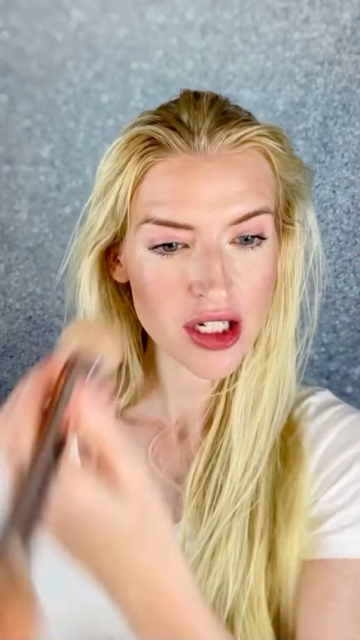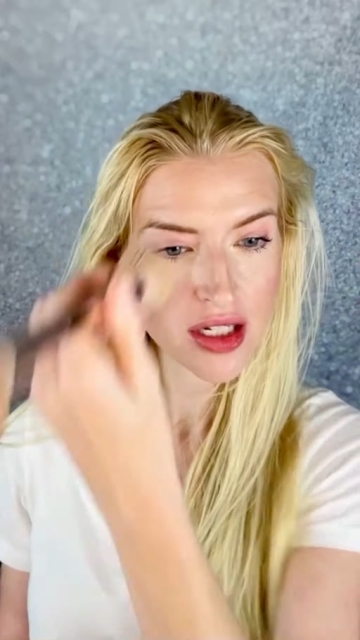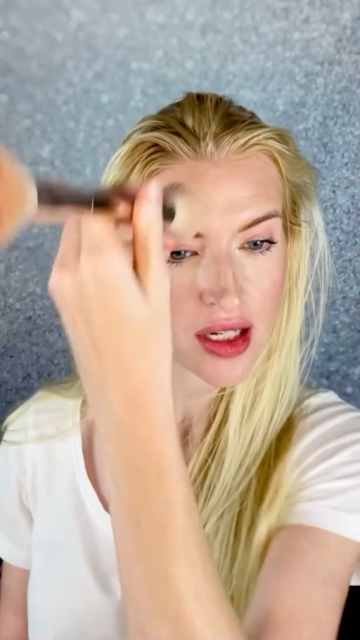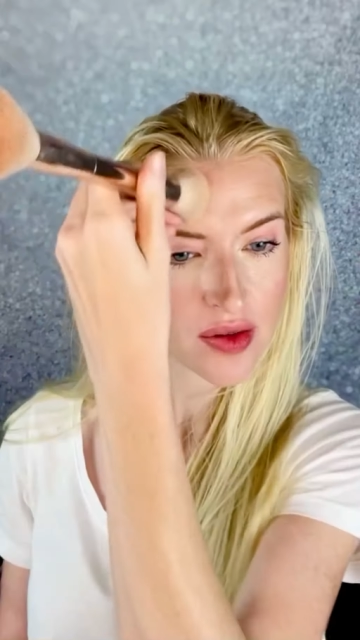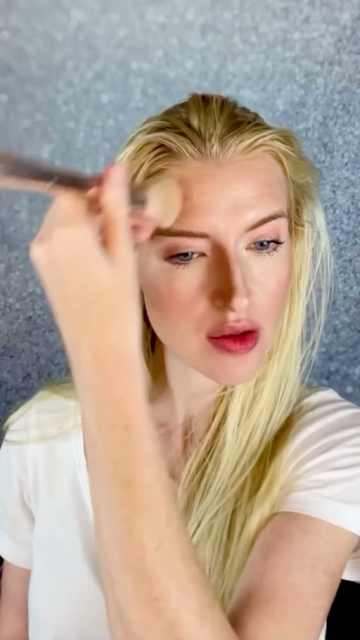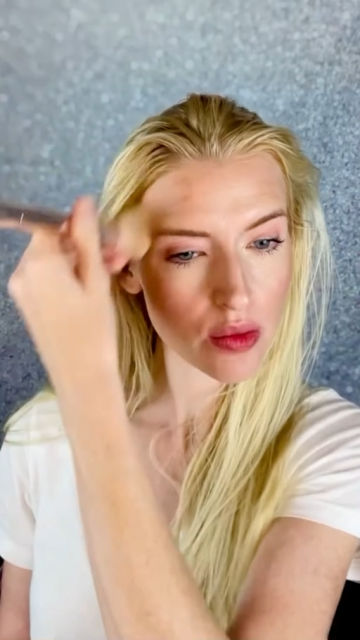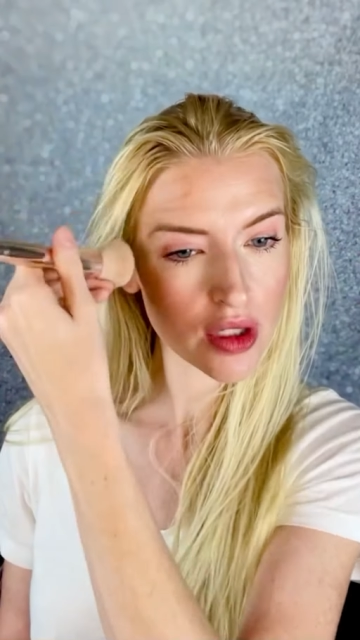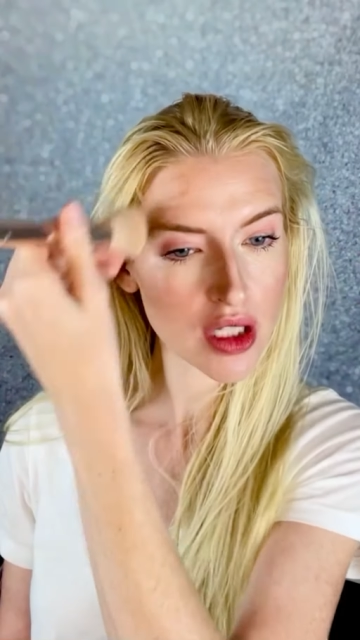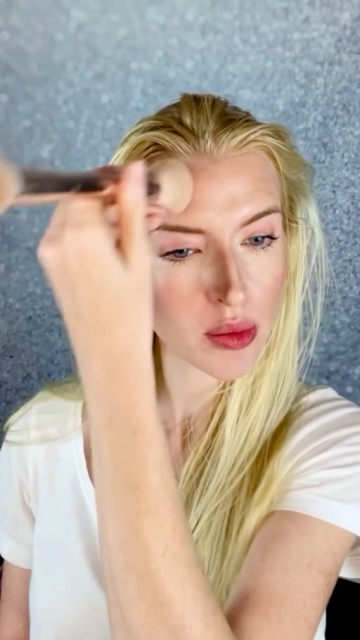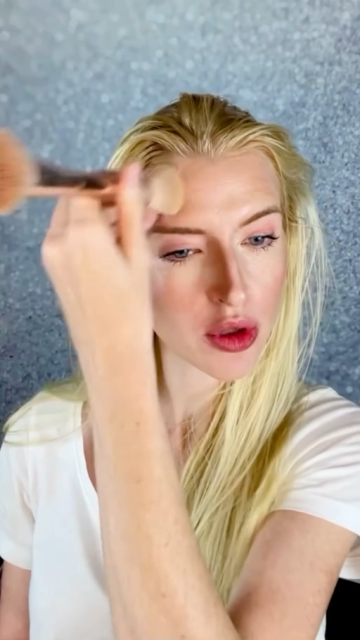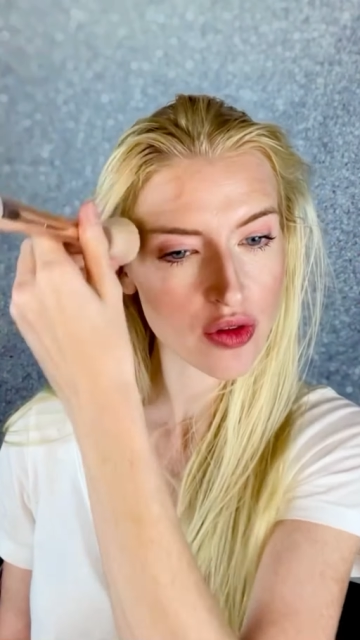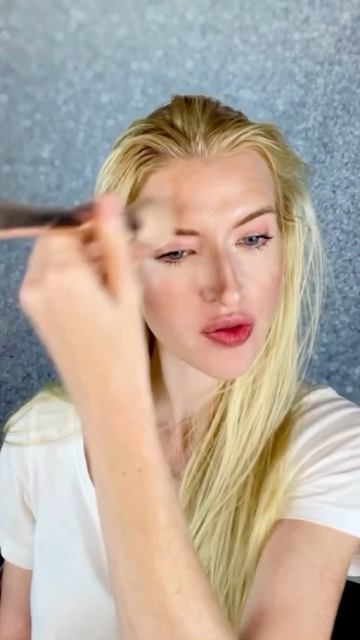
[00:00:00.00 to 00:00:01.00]
just gives a really
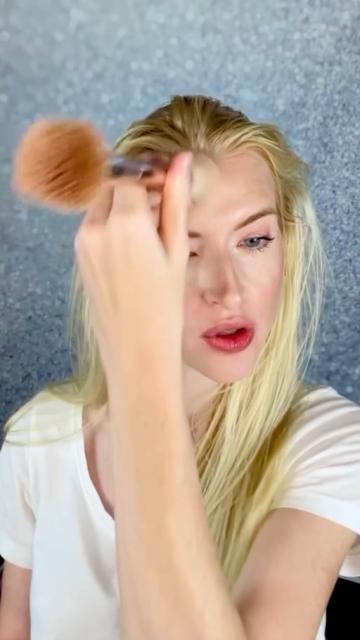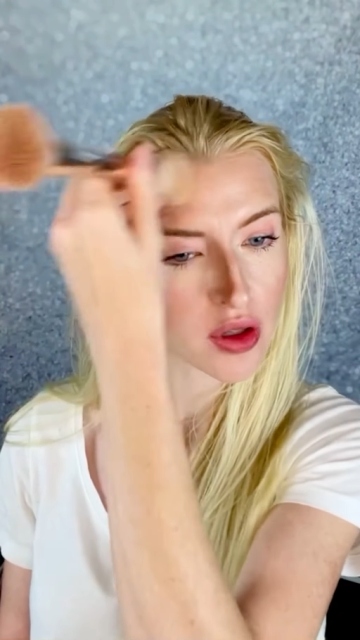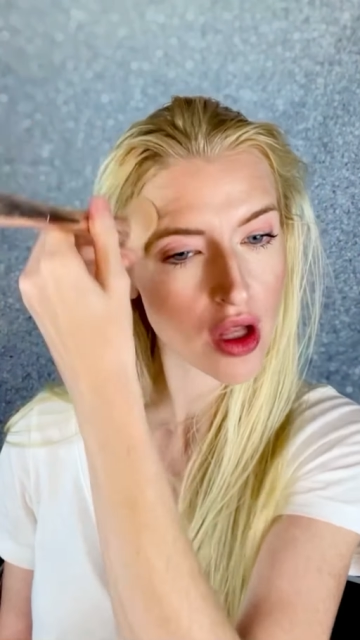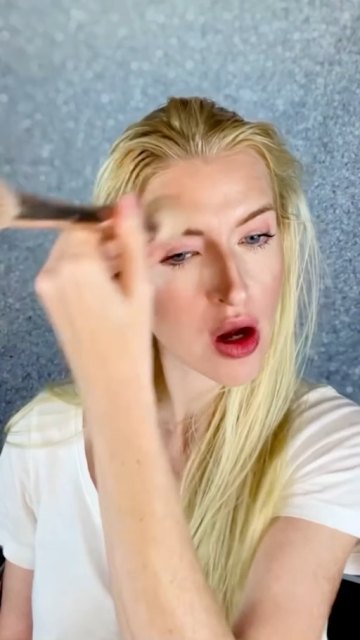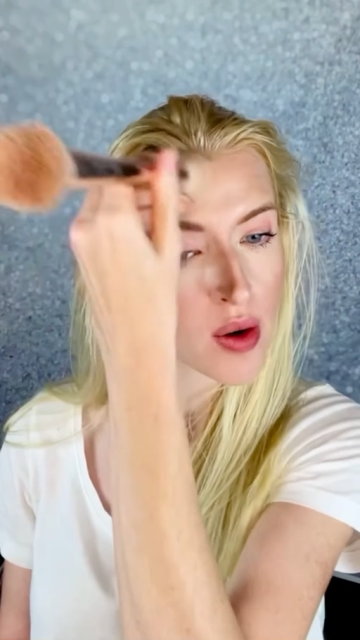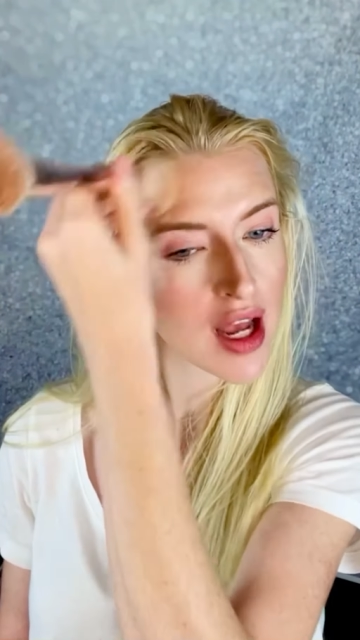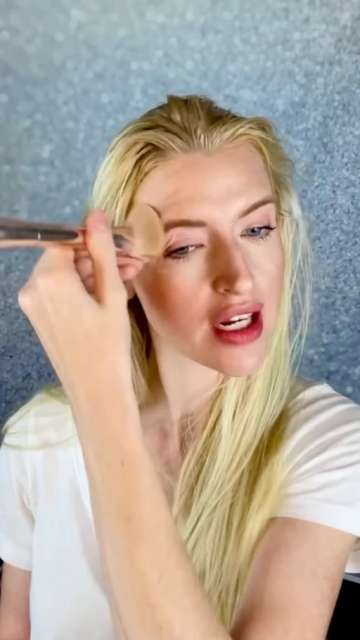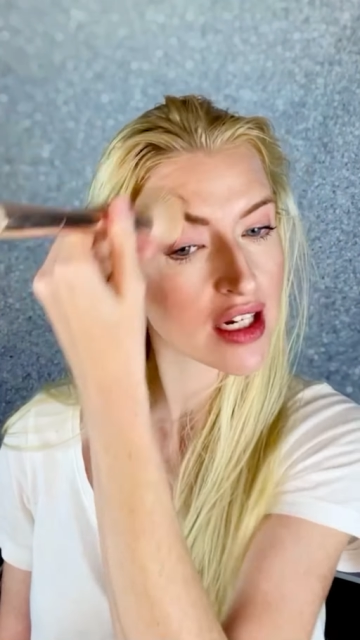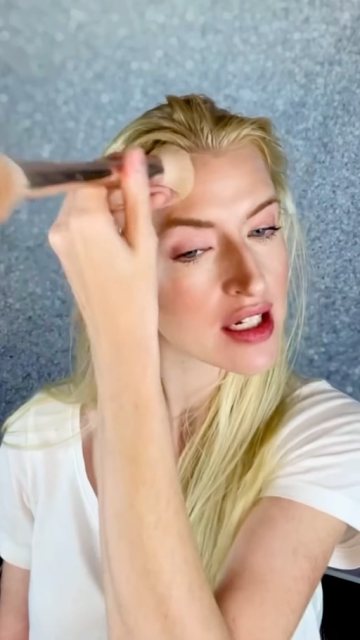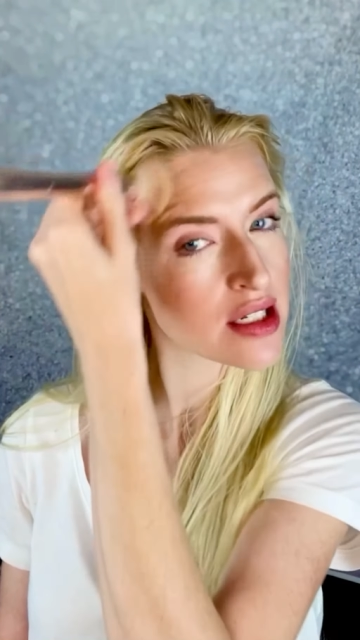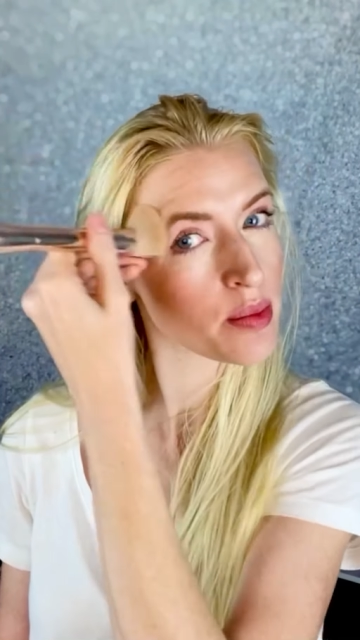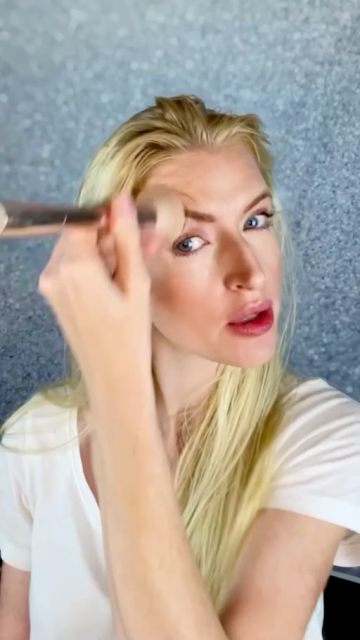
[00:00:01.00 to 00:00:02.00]
beautiful glow, and it
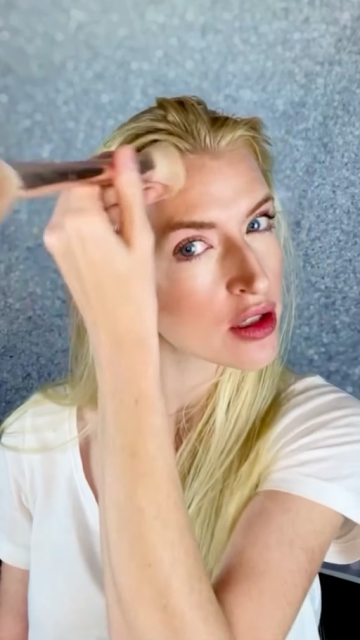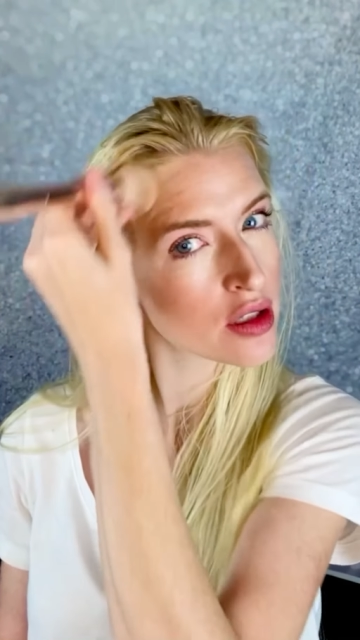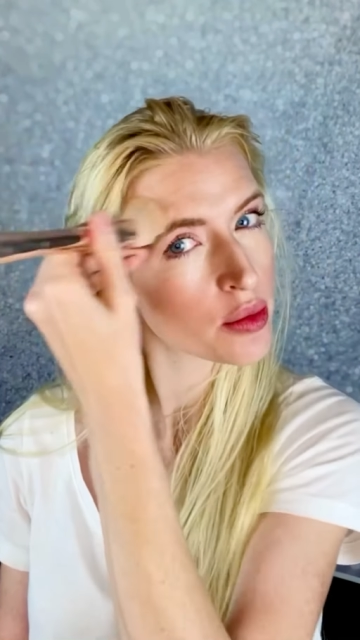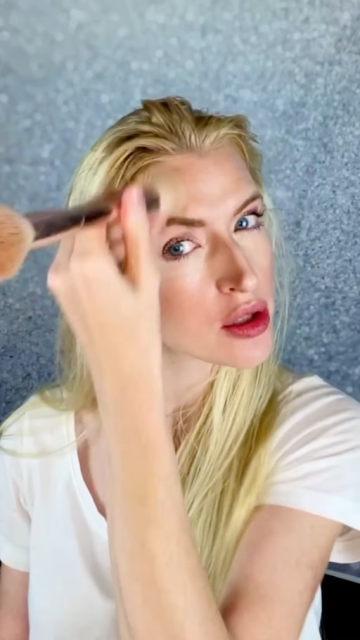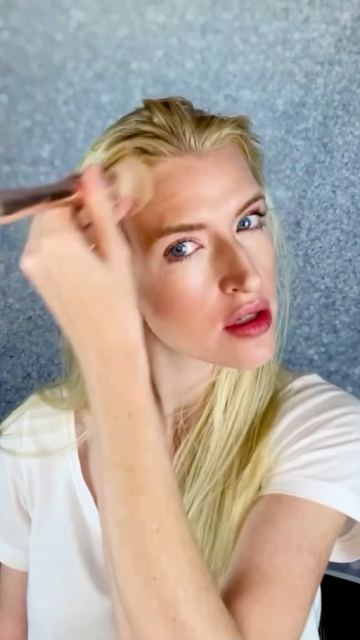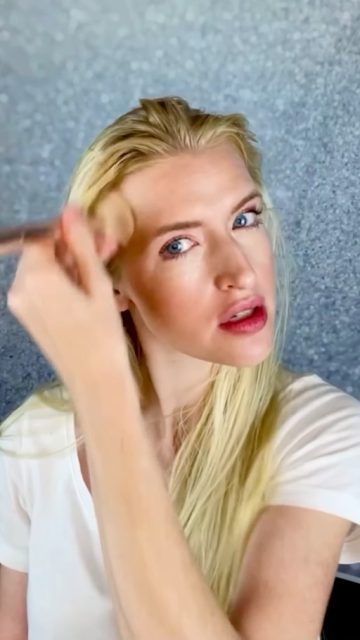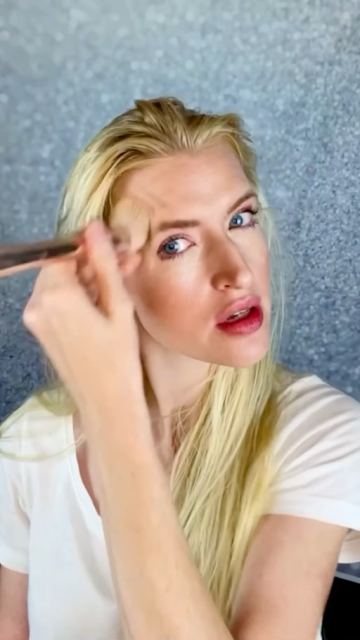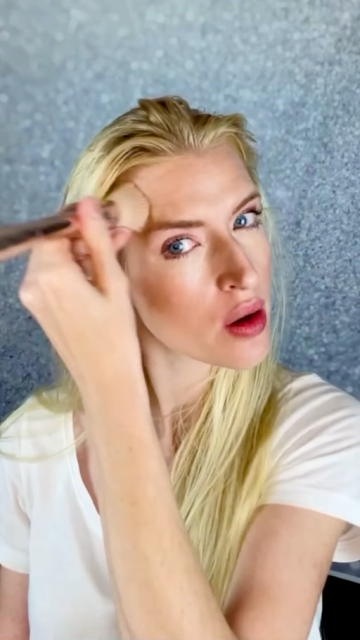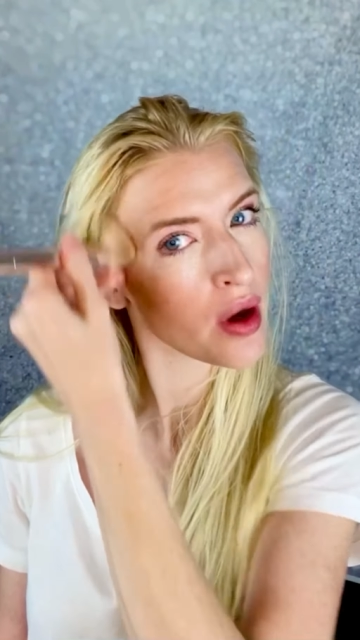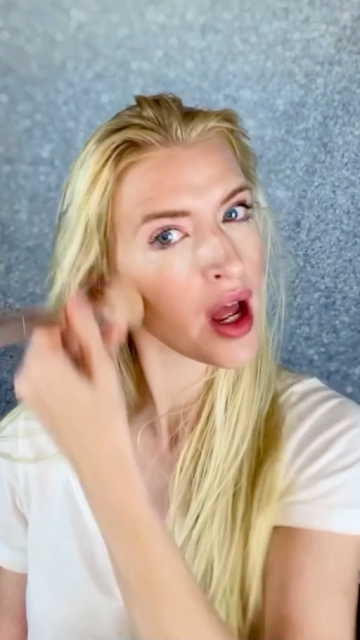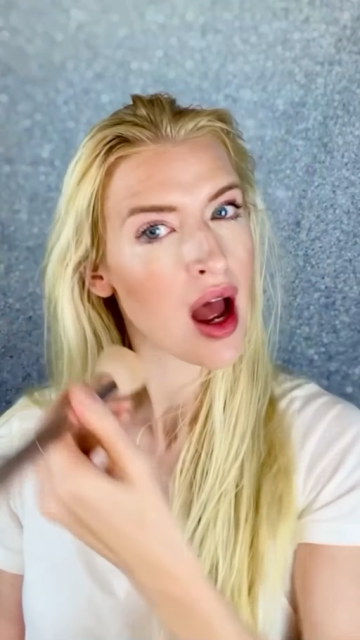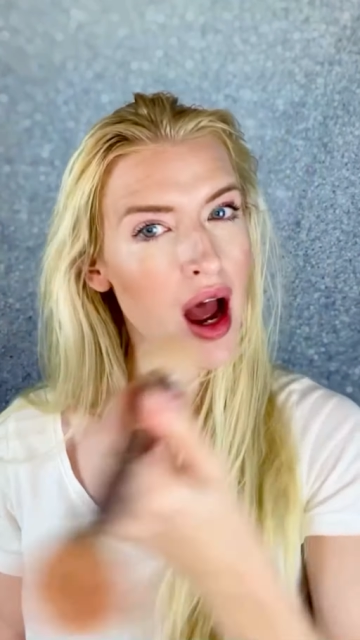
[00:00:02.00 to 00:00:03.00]
is buildable. So
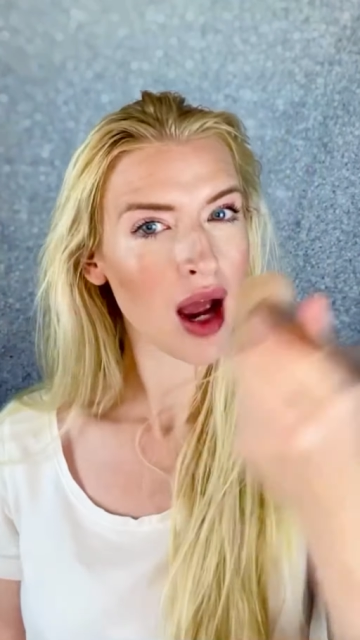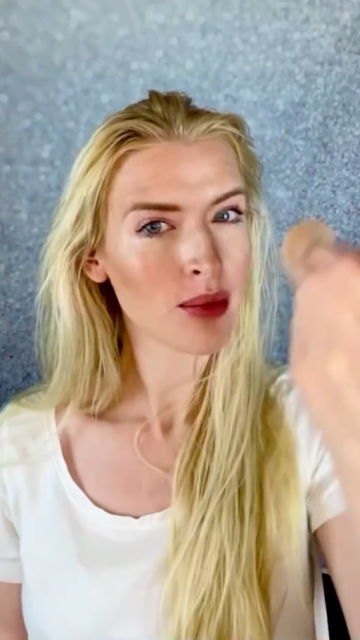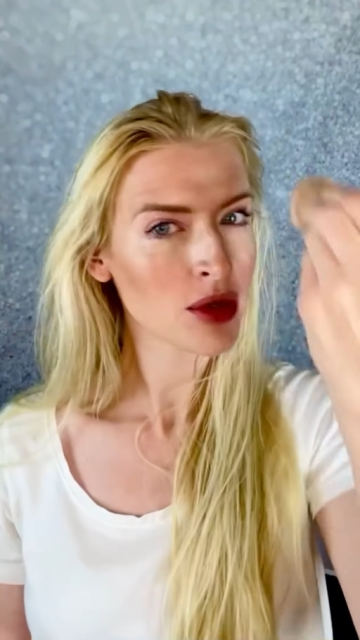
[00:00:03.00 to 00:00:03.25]
I'm